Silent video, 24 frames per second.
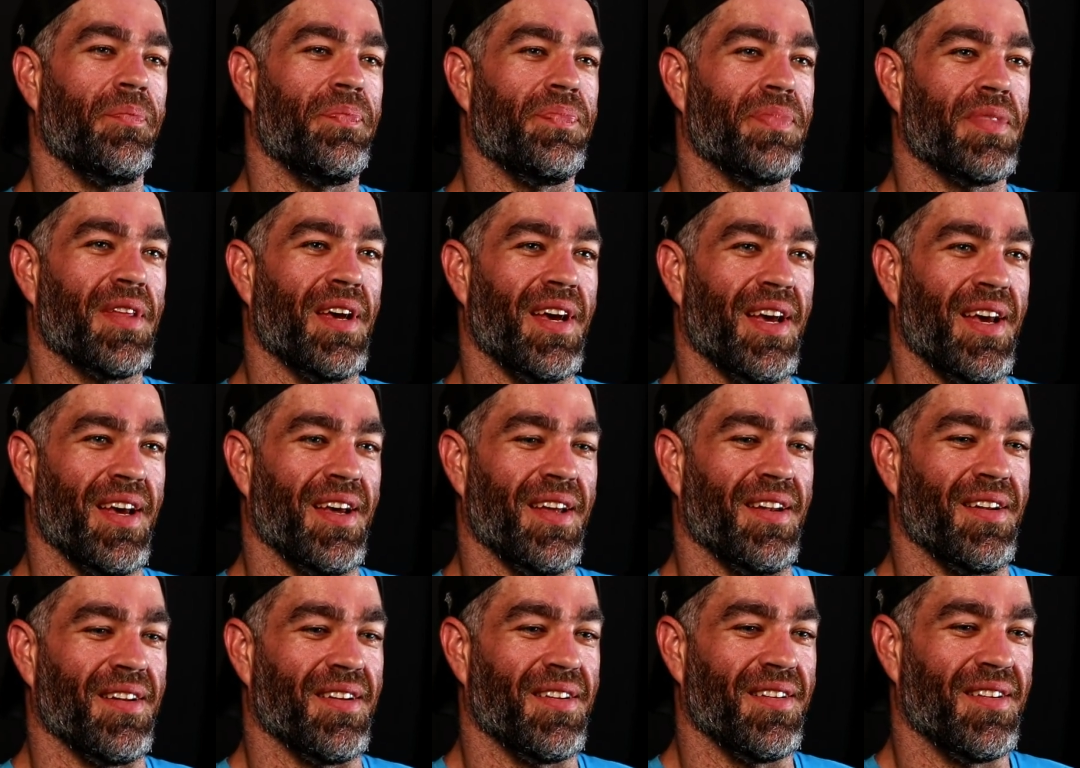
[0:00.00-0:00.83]

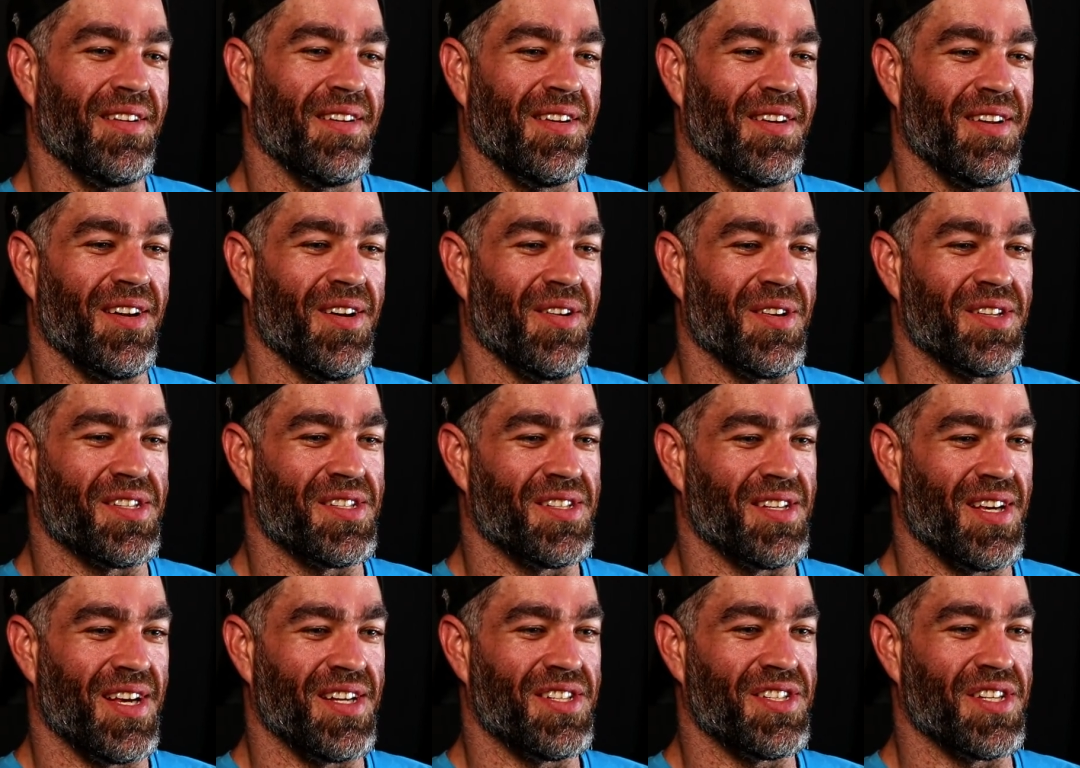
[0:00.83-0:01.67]
And you know, it's
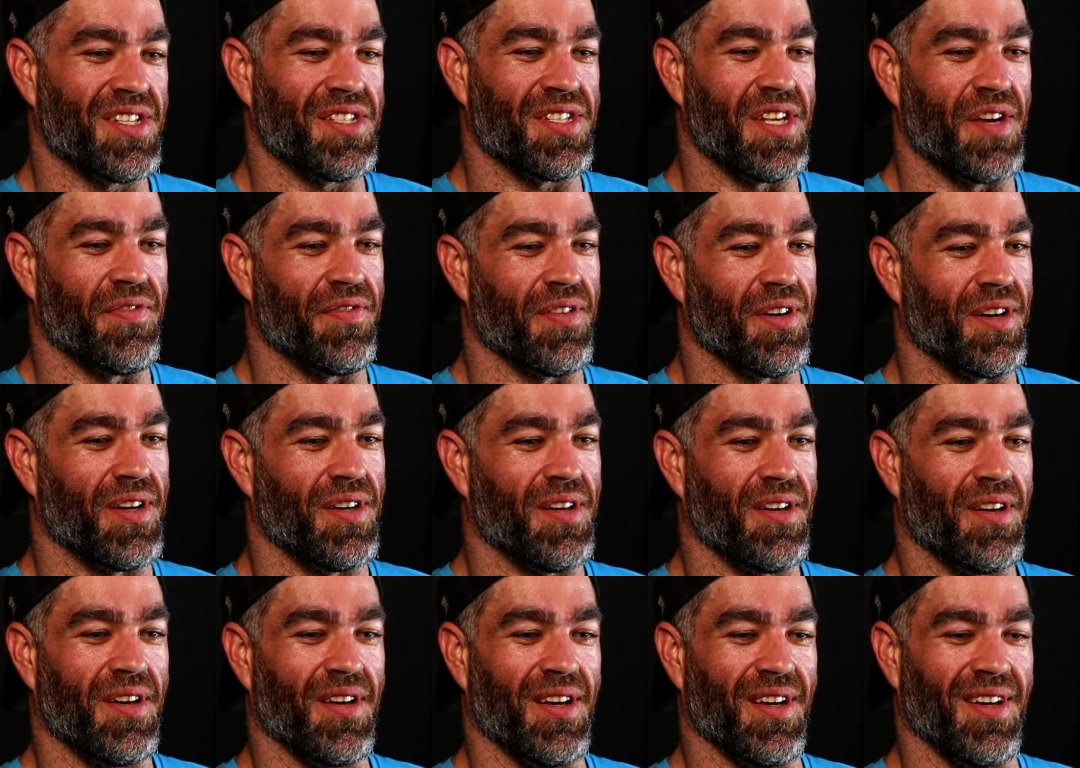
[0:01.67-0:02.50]
just different
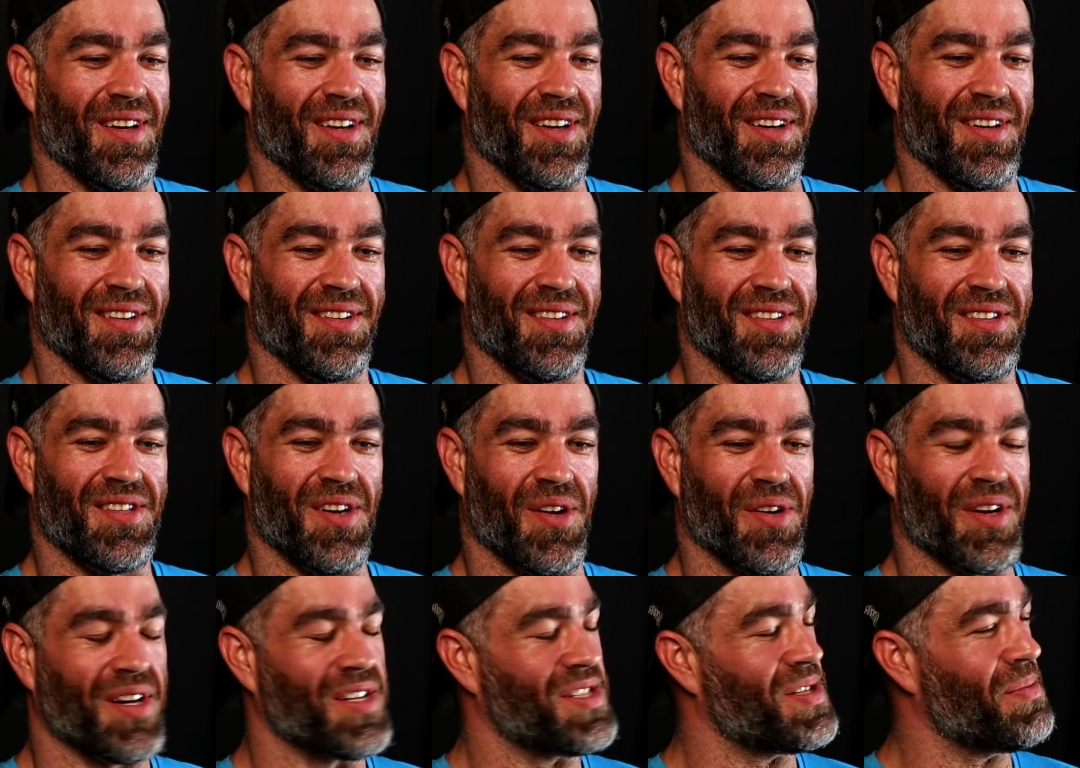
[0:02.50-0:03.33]

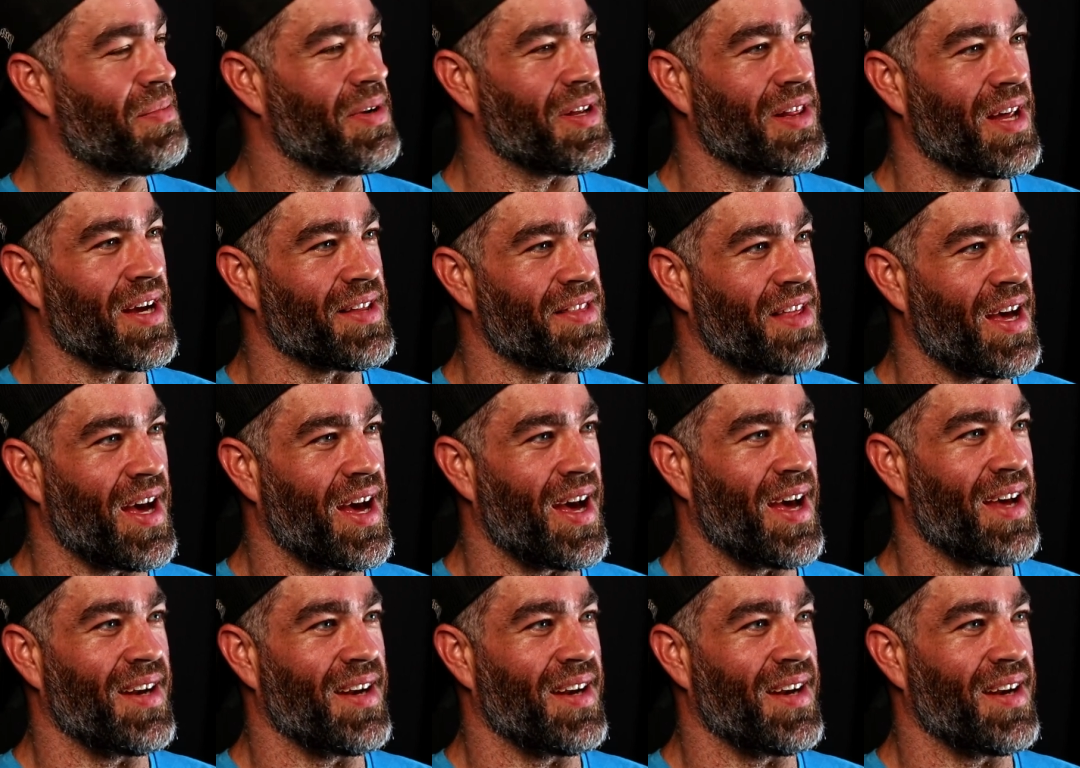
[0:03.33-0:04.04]
talking to somebody like that.